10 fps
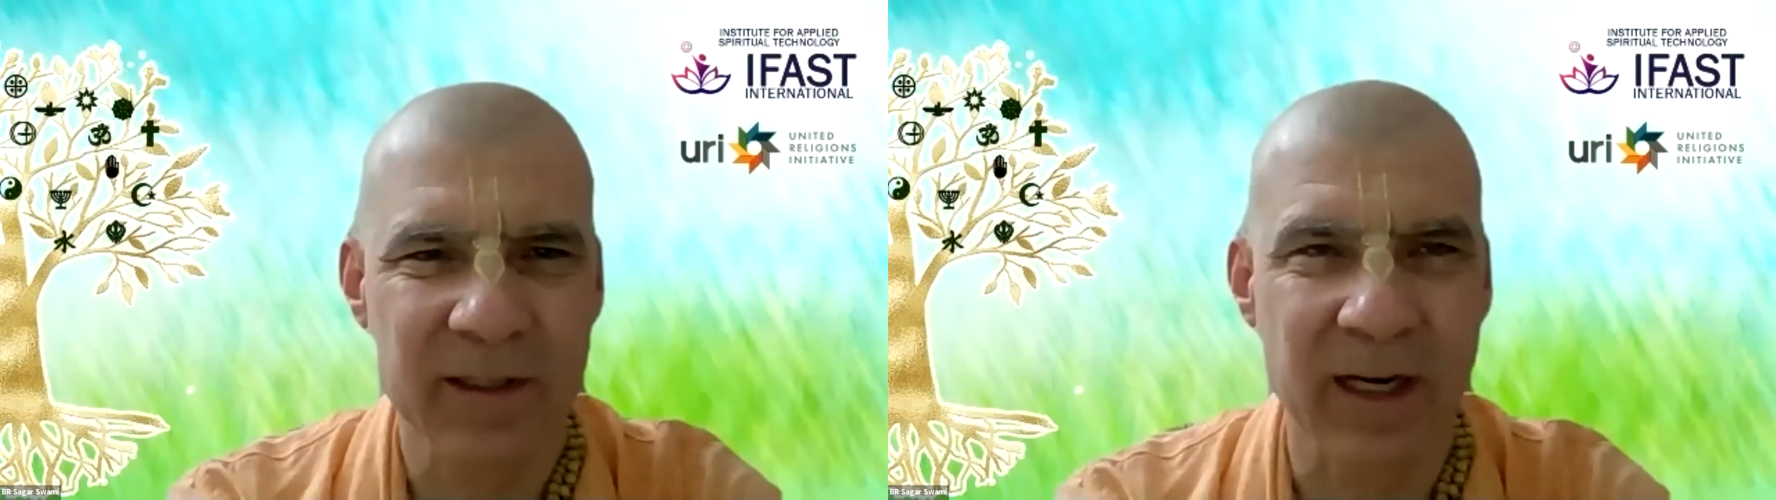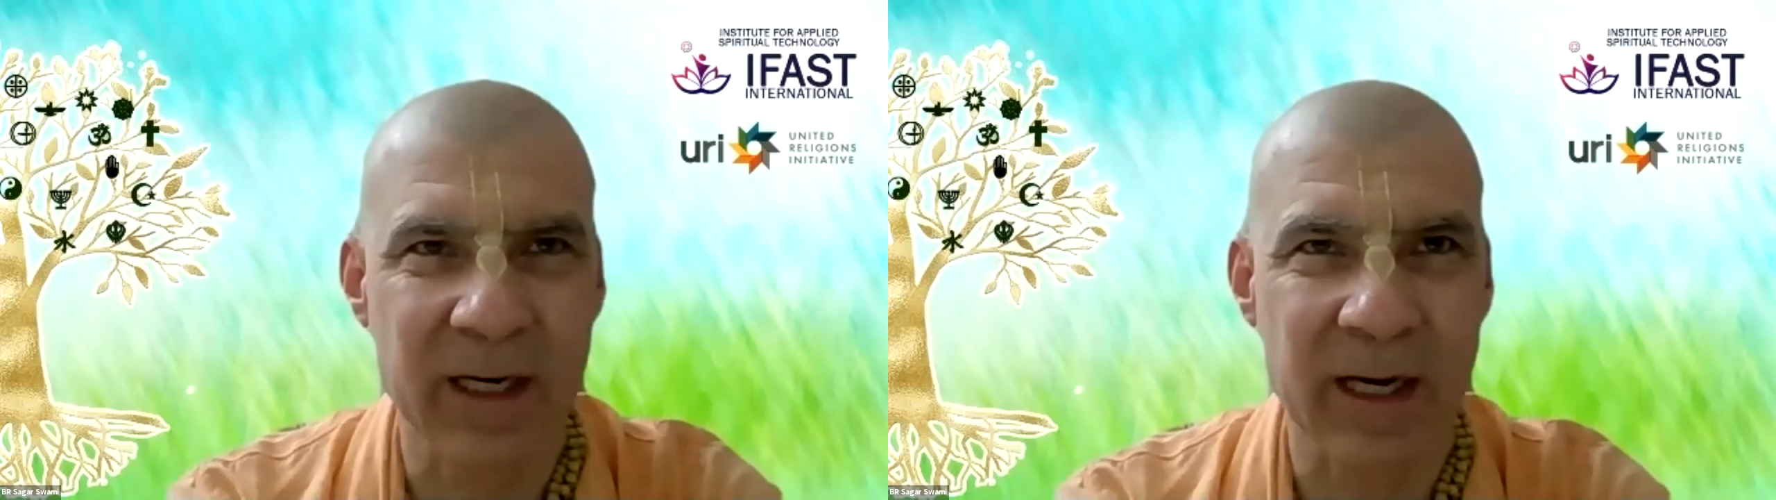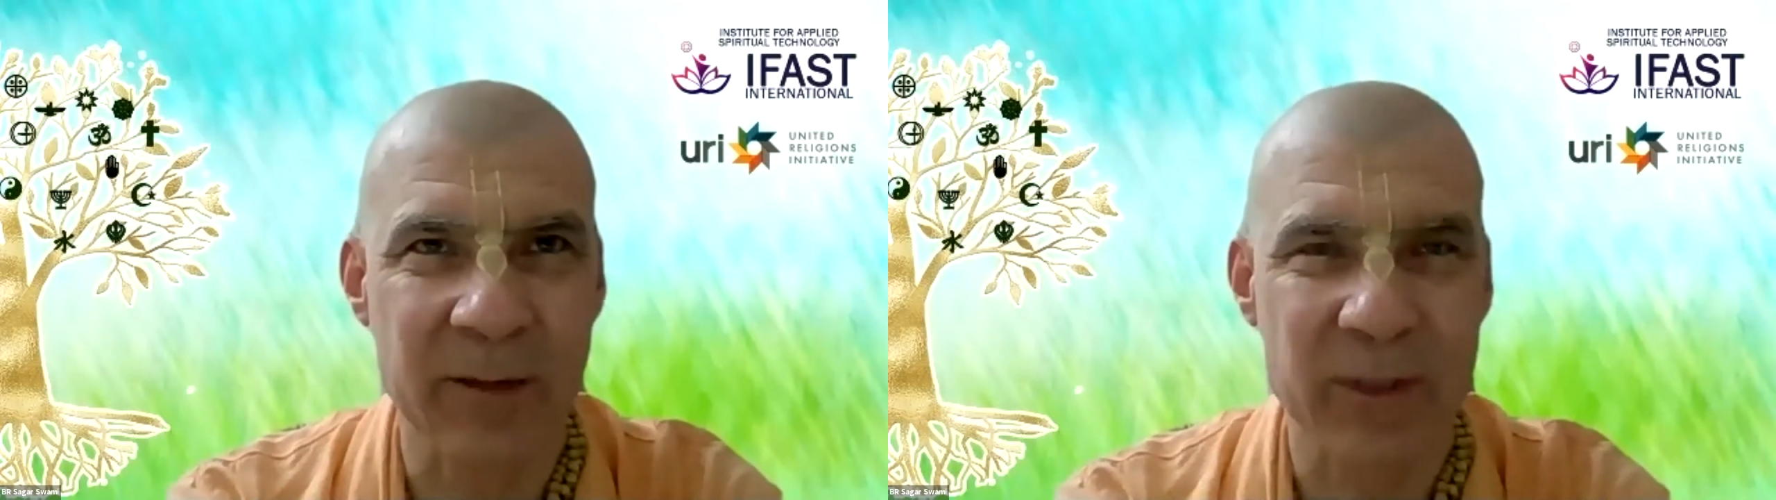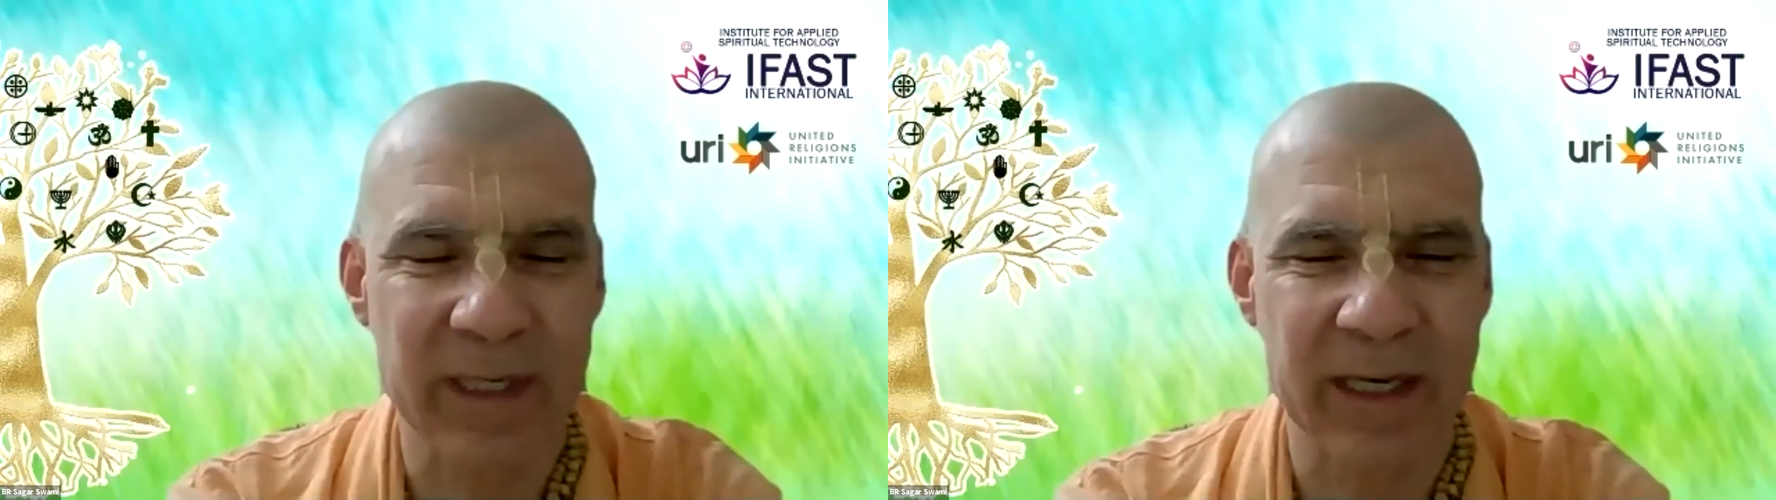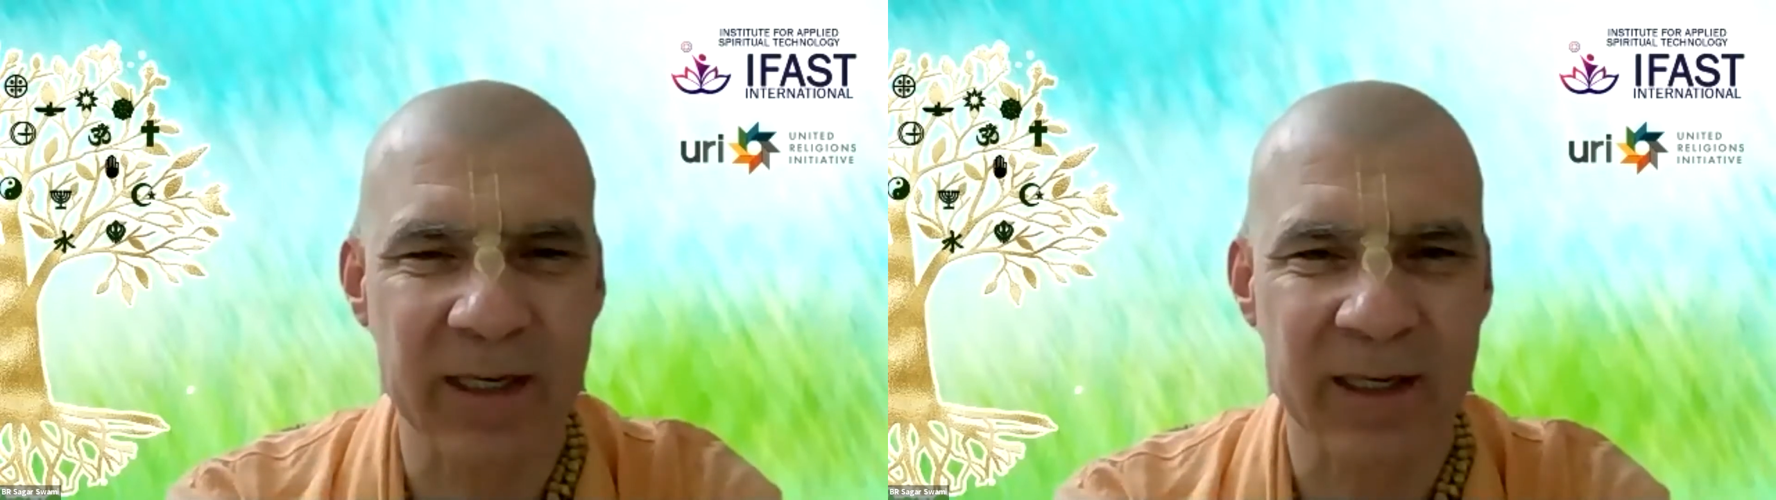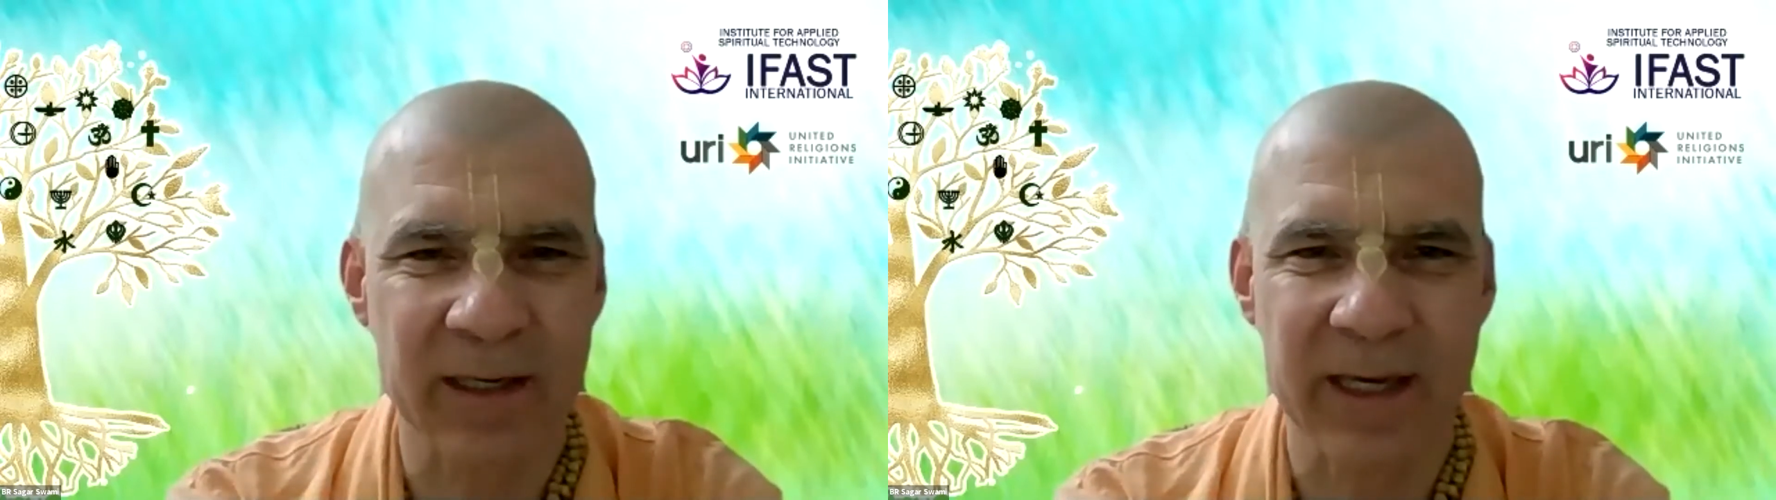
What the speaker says: I was taking a